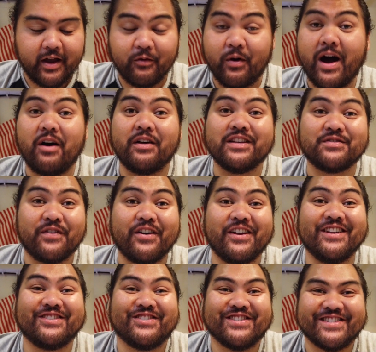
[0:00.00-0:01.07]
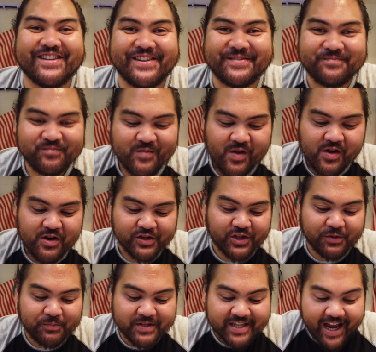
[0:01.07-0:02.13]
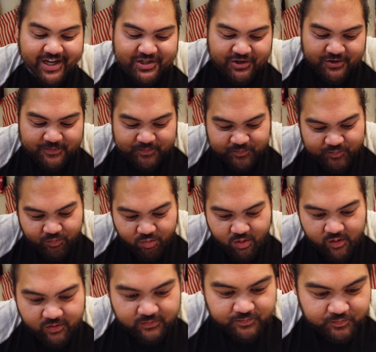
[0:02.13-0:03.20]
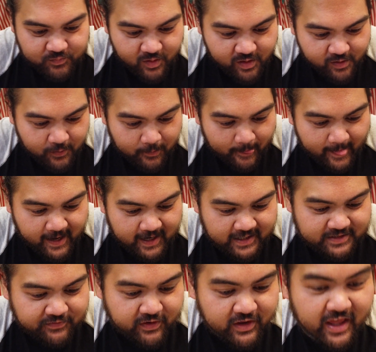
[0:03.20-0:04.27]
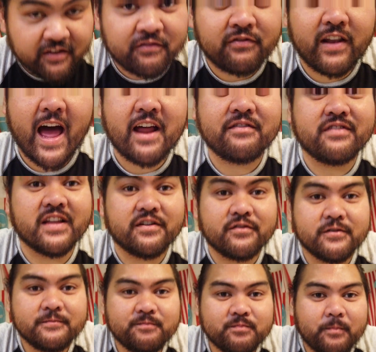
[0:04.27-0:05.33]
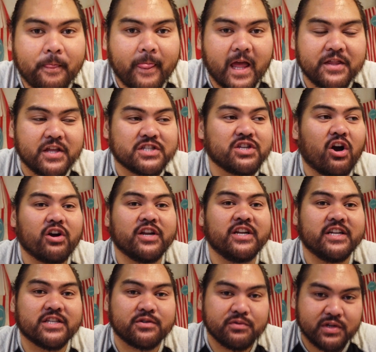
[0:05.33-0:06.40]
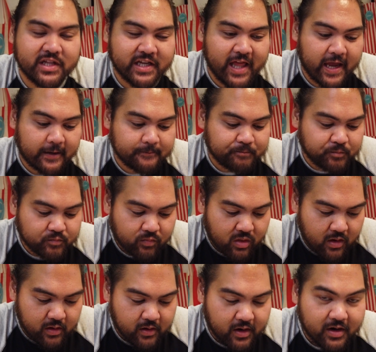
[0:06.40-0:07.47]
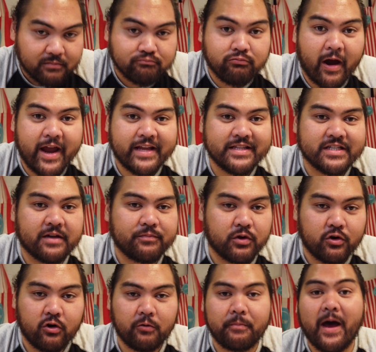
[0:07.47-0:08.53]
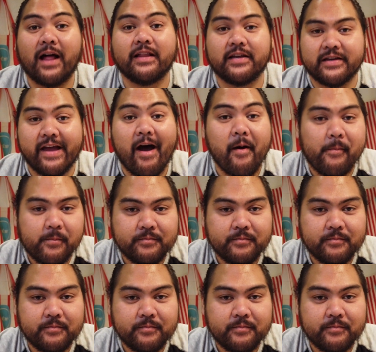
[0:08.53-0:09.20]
Wow, that's very interesting. So the pistachio has a very like flat flavor, and the tartiness really like brightens up the whole palate. Yeah.